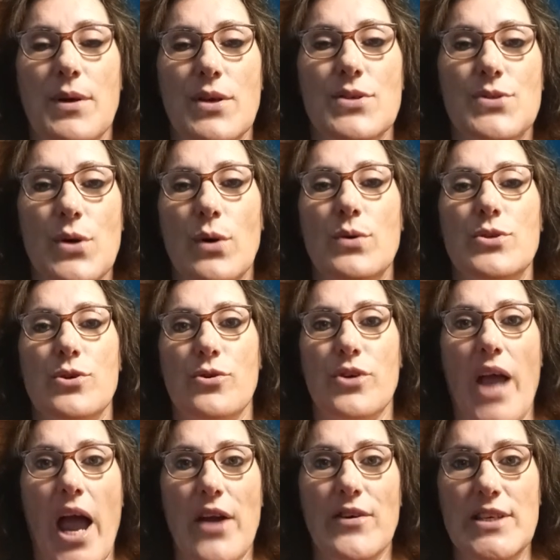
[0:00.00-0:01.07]
because those you're
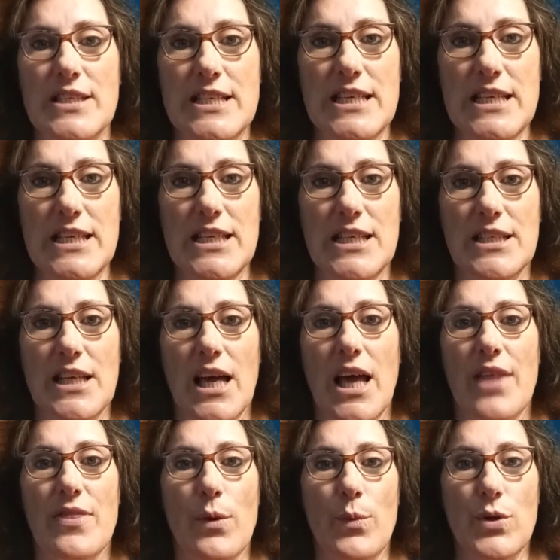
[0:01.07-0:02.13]
guaranteed
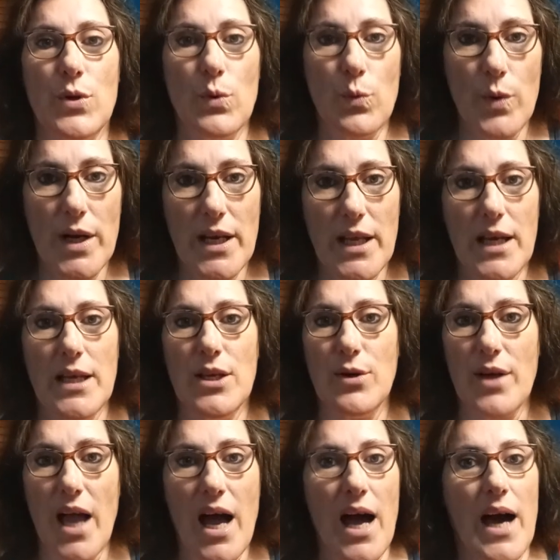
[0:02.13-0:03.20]
that when you win it,
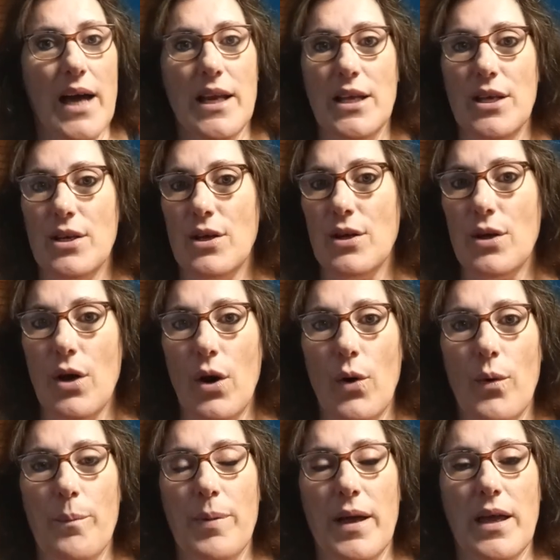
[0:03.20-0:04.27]
you got it, you can
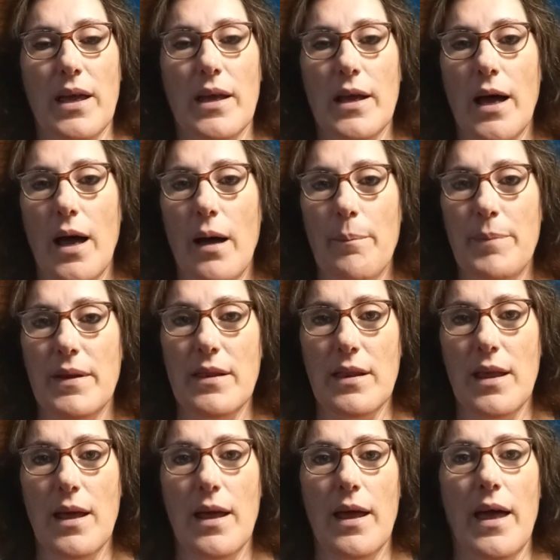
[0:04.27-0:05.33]
go and pick it up, and
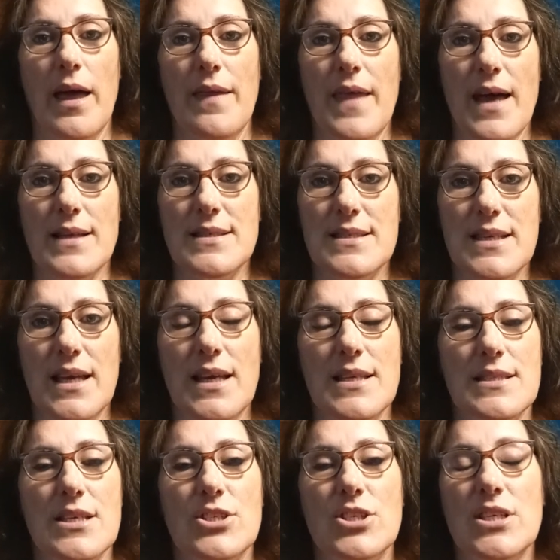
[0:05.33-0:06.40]
that's it.
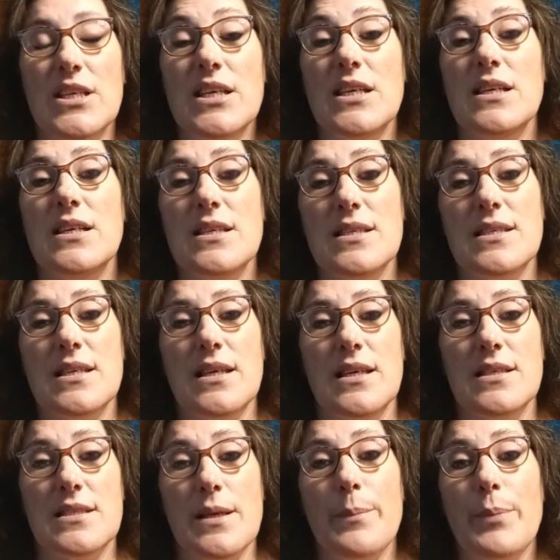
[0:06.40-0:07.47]
It's such an
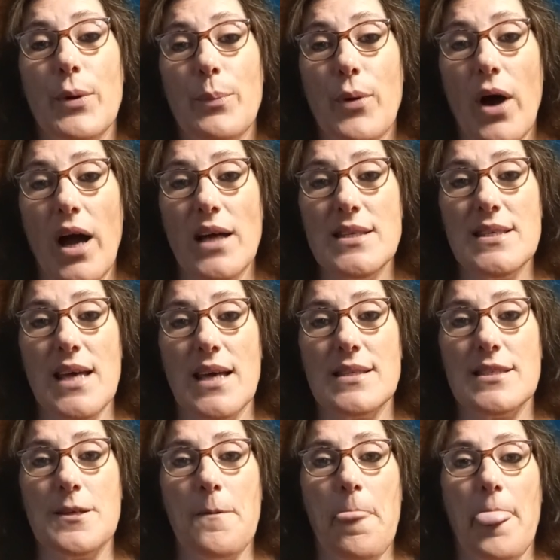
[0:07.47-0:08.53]
easy, simple
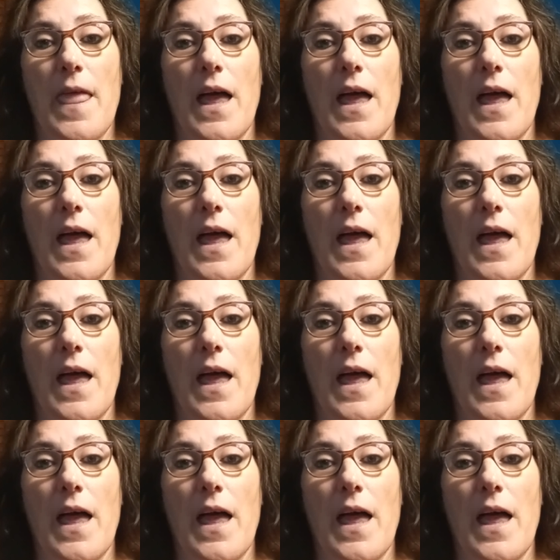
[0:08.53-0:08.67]
process.